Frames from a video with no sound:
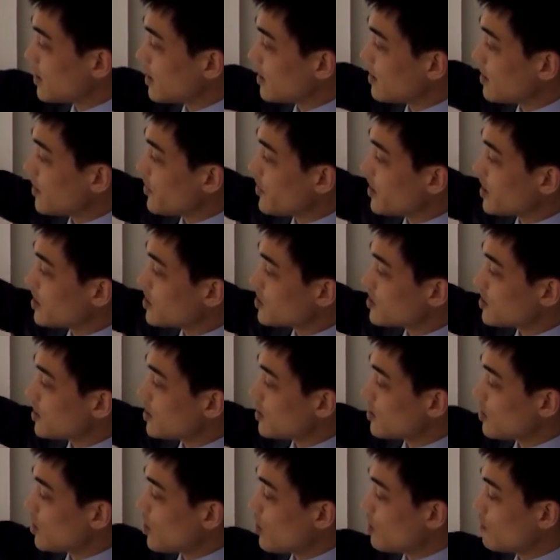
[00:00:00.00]
the
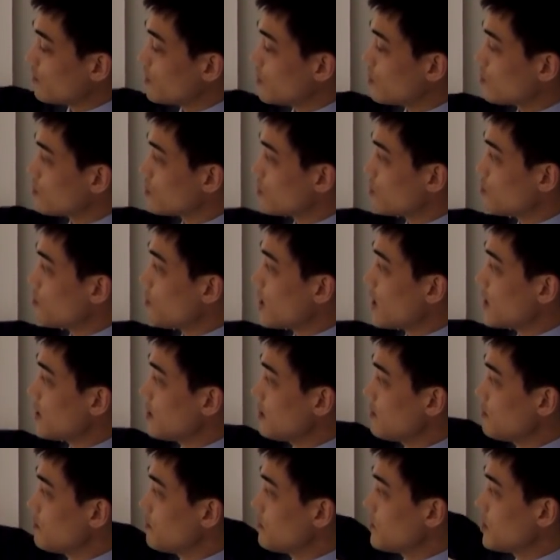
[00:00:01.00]
direction of user
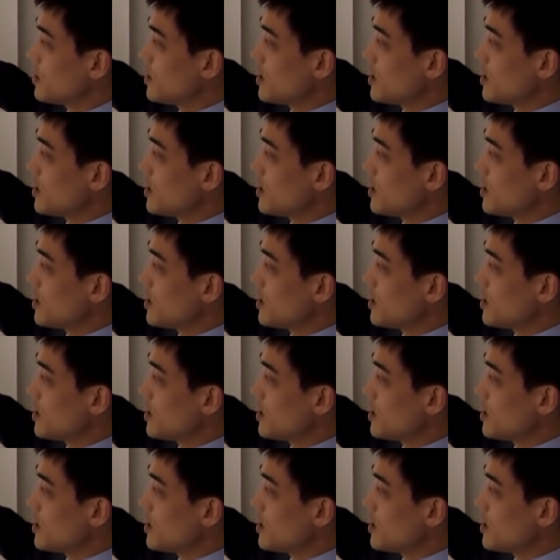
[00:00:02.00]
1,